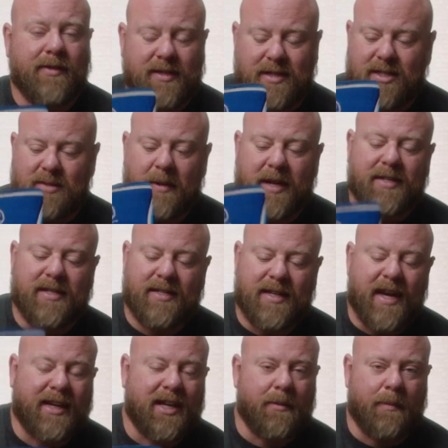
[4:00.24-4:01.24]
This is my
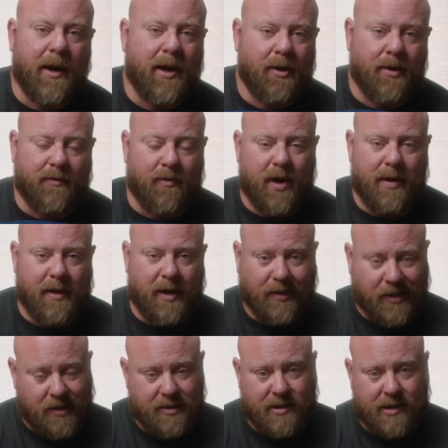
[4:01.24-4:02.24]
second pair of
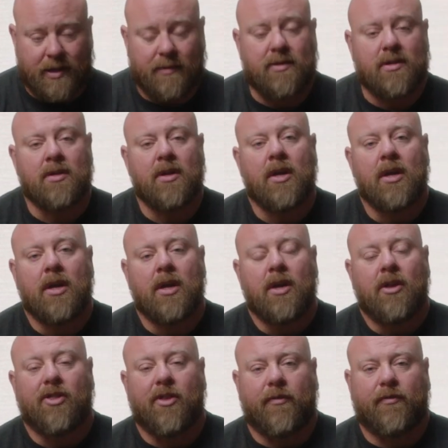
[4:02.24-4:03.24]
Ray-Ban knee sleeves.
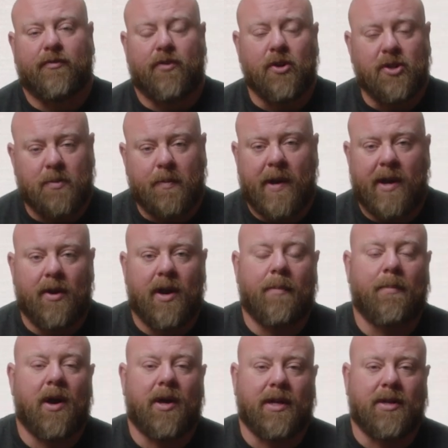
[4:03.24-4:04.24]
The first pair I
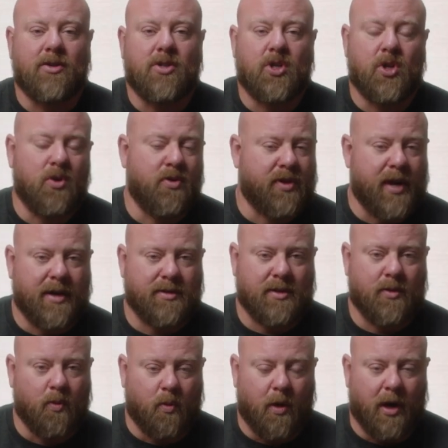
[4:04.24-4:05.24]
bought in
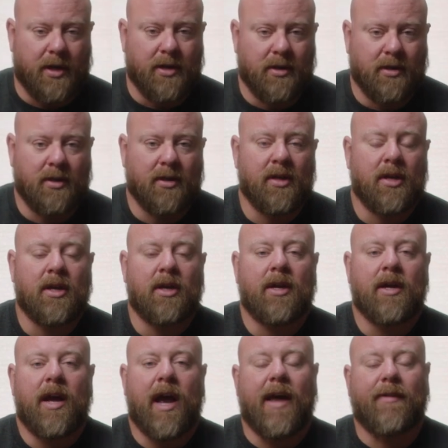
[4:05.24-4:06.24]
2001,
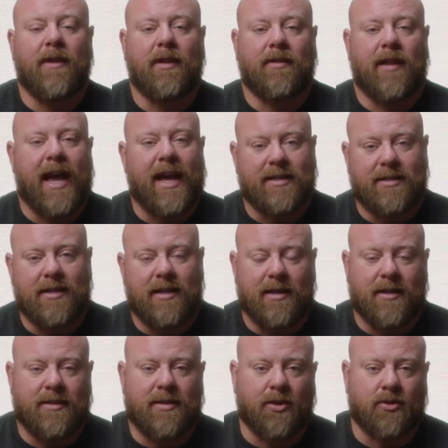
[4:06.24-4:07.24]
and they lasted
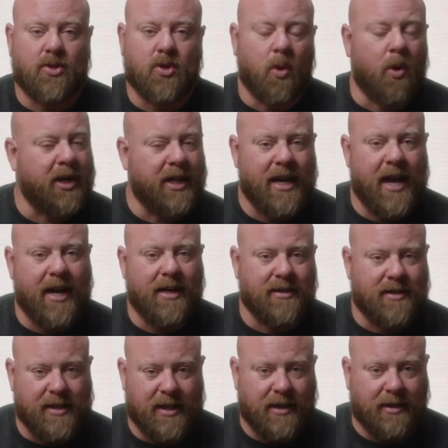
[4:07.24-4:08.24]
until
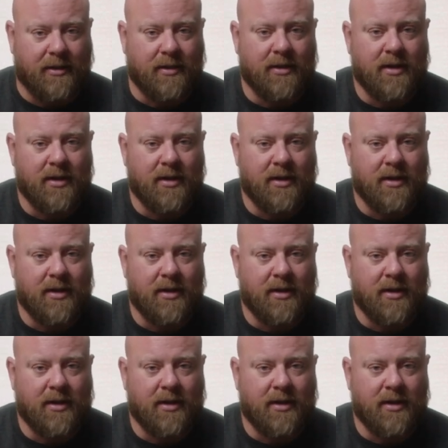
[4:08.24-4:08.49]
2018.